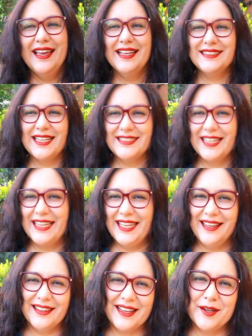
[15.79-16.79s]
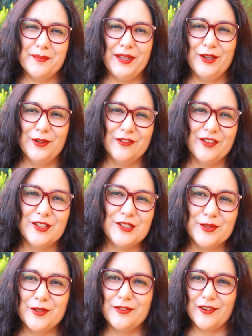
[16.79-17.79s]
It's a technique that can be
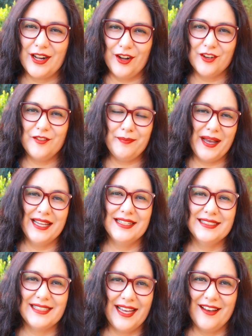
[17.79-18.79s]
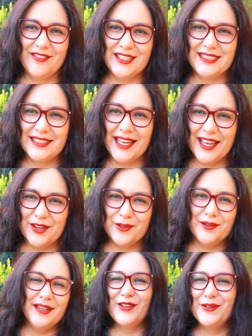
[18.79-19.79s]
universal for a lot of patterns that have this
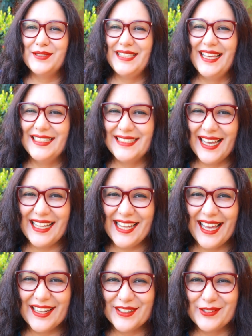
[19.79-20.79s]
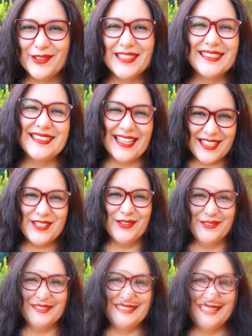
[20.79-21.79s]
style, so you'll see exactly how to do it. Stay
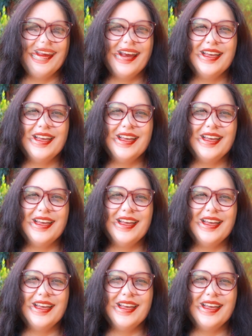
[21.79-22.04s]
tuned.